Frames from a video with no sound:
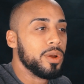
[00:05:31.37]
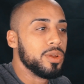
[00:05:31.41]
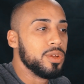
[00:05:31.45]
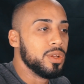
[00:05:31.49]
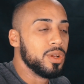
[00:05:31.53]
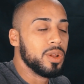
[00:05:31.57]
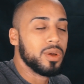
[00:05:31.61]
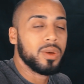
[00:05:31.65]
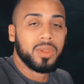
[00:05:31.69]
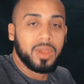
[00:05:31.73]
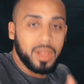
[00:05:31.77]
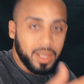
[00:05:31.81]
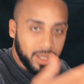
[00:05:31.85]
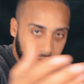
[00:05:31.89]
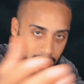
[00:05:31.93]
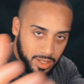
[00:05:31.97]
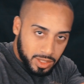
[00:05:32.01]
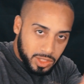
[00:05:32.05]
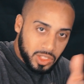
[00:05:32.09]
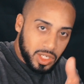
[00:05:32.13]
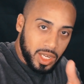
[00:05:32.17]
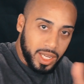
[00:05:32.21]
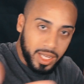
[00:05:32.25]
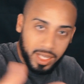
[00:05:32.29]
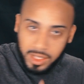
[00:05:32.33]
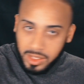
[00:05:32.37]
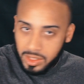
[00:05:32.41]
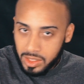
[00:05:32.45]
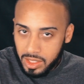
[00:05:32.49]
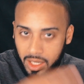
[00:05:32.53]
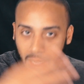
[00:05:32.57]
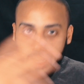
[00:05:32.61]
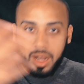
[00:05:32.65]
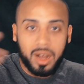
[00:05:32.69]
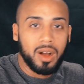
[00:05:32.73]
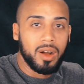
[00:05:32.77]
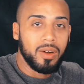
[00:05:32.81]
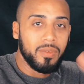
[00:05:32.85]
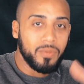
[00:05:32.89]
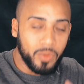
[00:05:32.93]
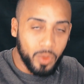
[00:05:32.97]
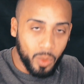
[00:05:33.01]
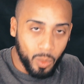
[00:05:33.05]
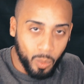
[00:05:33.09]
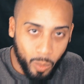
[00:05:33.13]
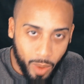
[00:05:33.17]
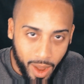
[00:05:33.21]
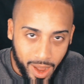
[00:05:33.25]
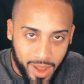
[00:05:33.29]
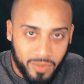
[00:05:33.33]
you know, like the changing of the
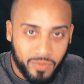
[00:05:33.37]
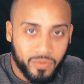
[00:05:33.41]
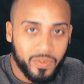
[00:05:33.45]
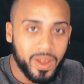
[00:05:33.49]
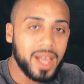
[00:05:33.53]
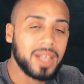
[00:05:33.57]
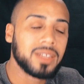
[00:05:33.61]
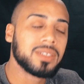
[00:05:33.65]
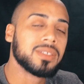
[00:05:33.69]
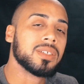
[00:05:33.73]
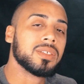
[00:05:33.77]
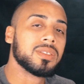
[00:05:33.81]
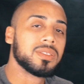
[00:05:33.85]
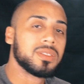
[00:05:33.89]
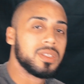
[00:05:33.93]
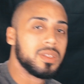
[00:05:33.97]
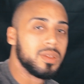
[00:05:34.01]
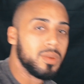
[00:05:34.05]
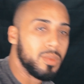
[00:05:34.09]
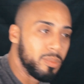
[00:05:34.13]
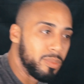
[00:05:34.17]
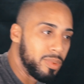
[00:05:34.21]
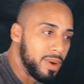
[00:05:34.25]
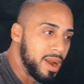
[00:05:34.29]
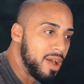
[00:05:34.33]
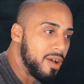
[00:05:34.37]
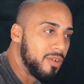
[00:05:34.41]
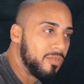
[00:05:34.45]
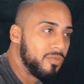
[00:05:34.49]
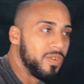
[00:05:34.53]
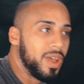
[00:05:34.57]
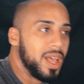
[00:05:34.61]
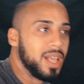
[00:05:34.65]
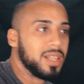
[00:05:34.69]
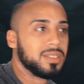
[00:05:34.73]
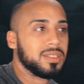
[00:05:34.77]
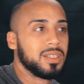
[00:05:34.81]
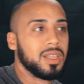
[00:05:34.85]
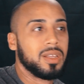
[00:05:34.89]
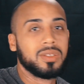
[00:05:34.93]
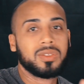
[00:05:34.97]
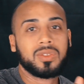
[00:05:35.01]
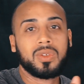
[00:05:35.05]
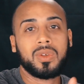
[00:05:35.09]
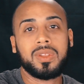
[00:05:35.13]
white fat cells to the brown fat cells,